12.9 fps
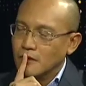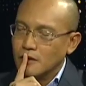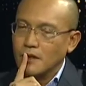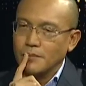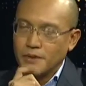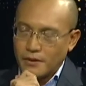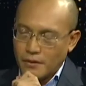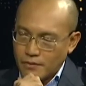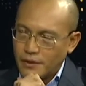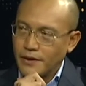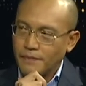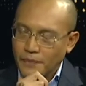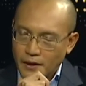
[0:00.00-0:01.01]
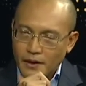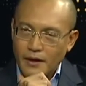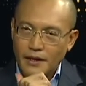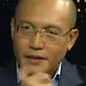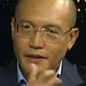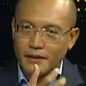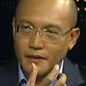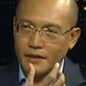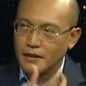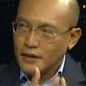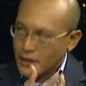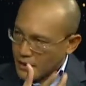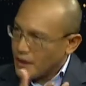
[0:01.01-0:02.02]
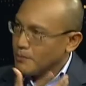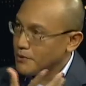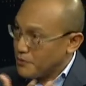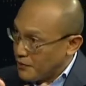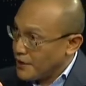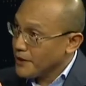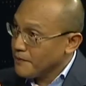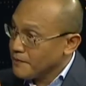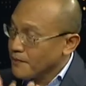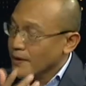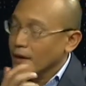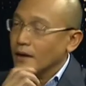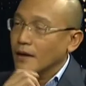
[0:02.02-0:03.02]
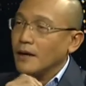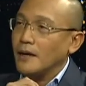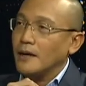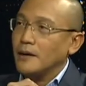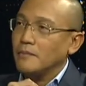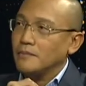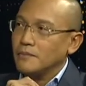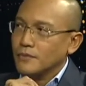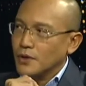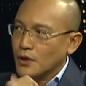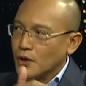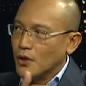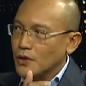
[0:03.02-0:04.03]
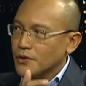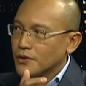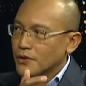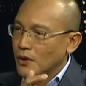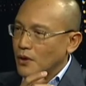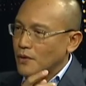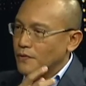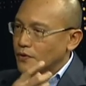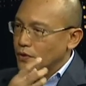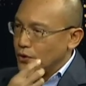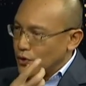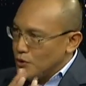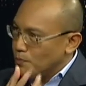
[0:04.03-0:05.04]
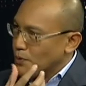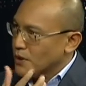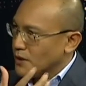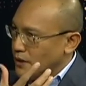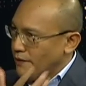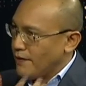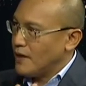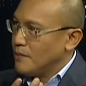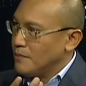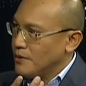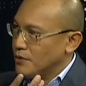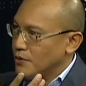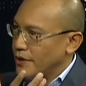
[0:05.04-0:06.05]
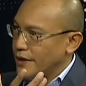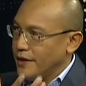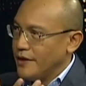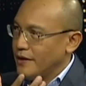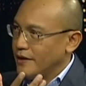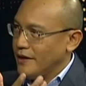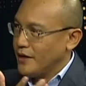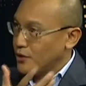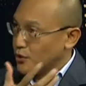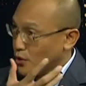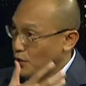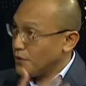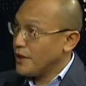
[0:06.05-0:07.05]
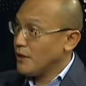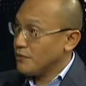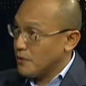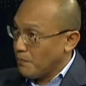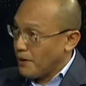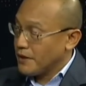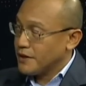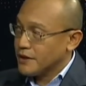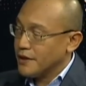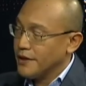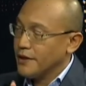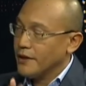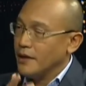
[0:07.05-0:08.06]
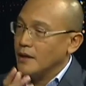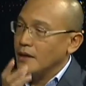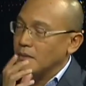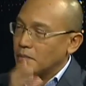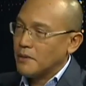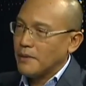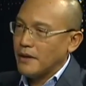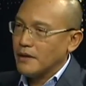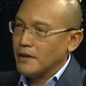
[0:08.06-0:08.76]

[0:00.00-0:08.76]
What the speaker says: No, absolutely. I think the time is right. The cost of new product development today has gone down tremendously, primarily